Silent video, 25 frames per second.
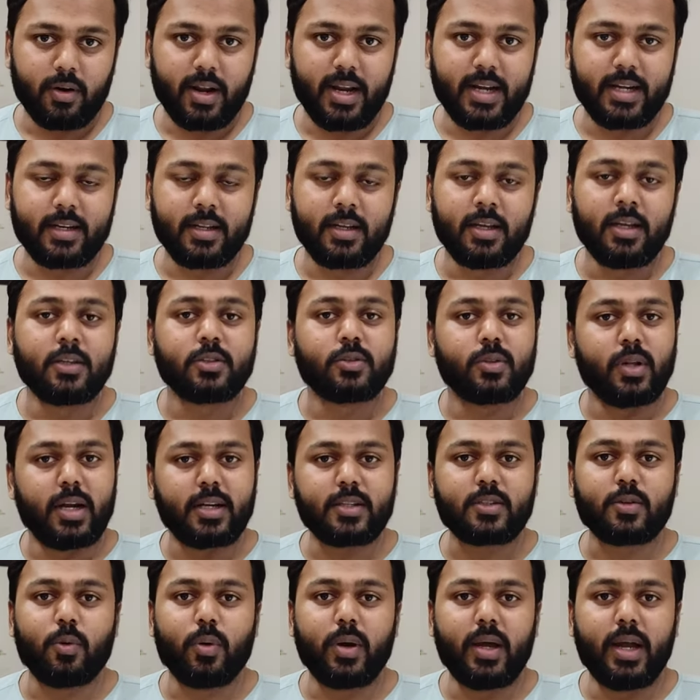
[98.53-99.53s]
Alright, so
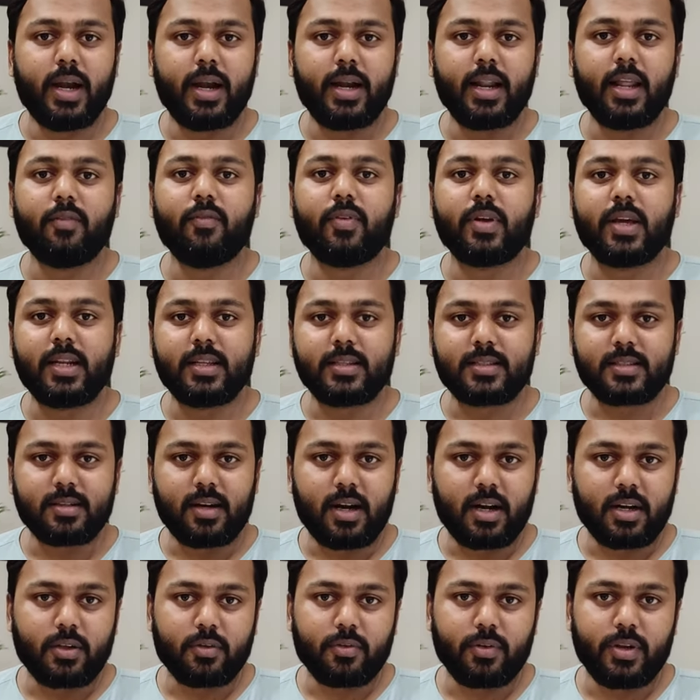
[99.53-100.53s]
let's go ahead and we can
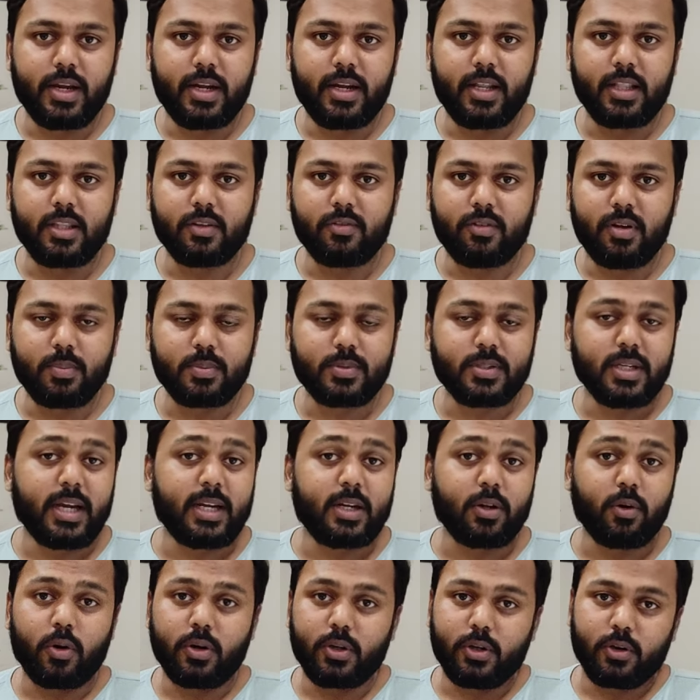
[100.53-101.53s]
start creating the
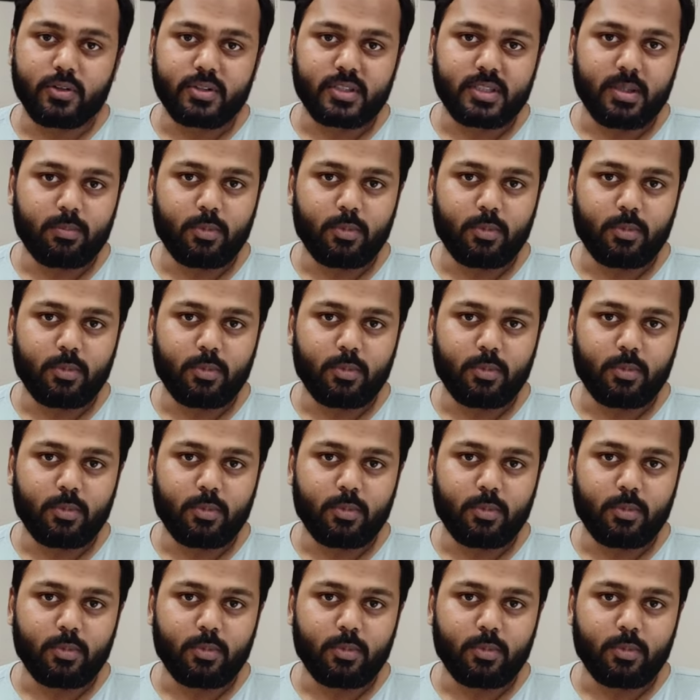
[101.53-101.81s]
website on your